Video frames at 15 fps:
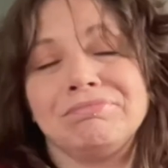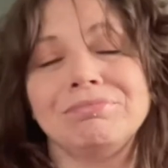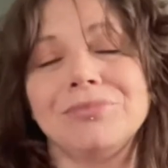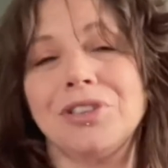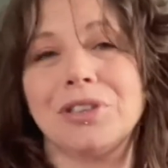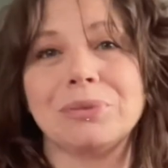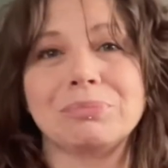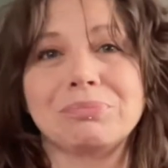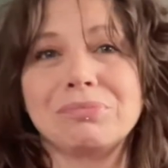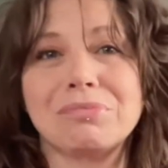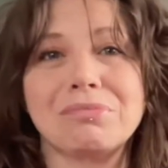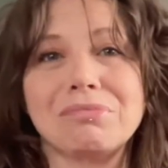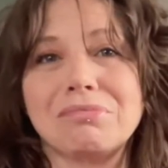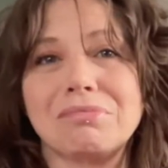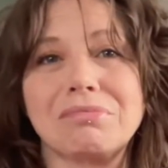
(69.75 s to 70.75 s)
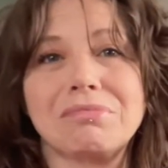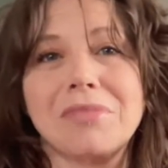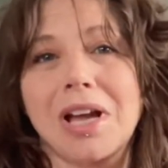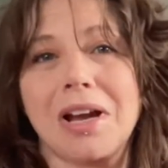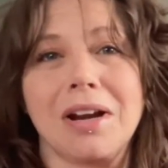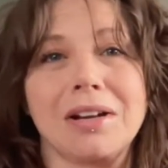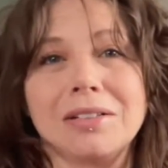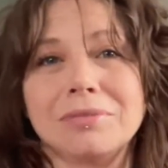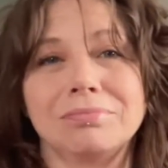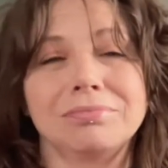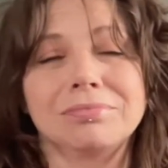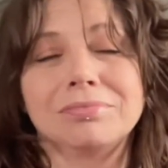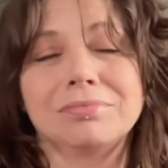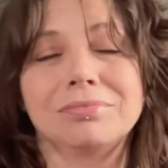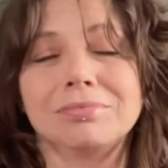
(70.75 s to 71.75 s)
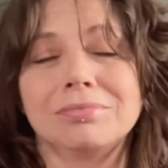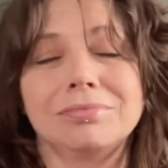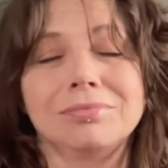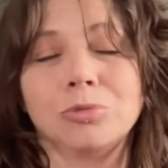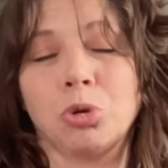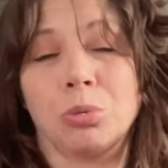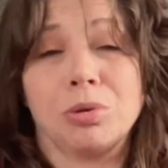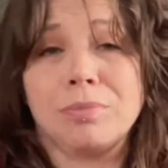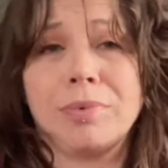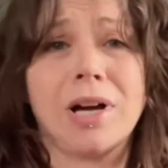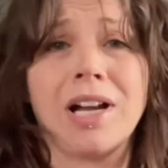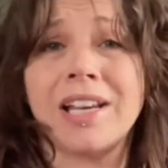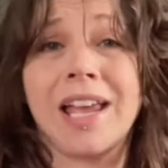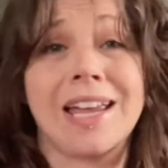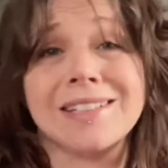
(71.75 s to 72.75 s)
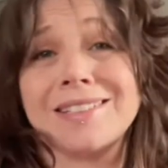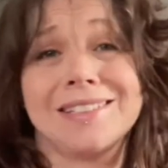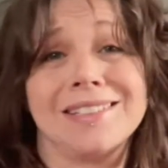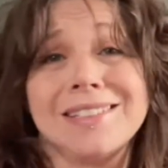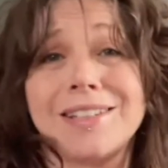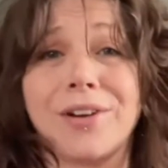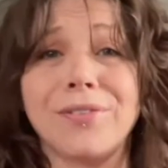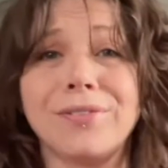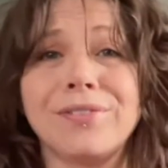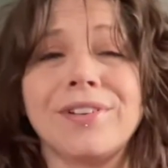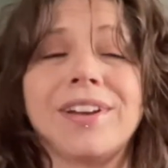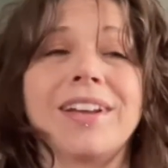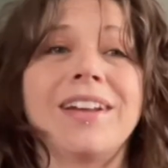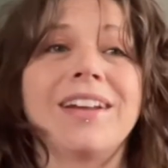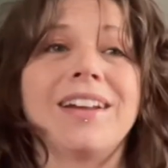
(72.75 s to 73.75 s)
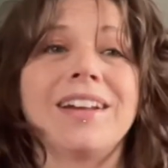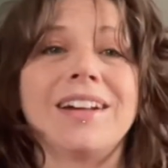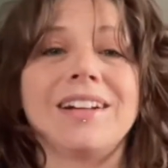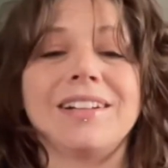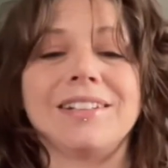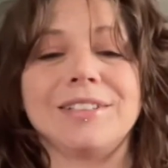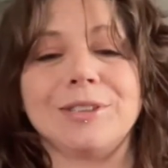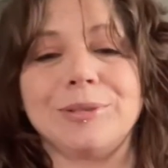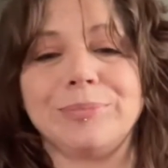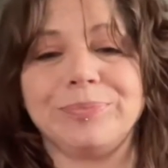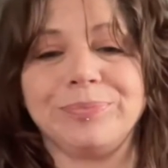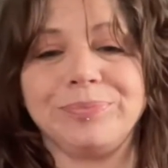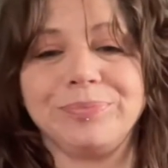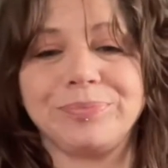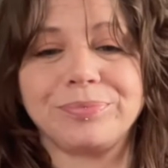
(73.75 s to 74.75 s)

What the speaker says: you know, that kind of normal podcasty stuff. Um,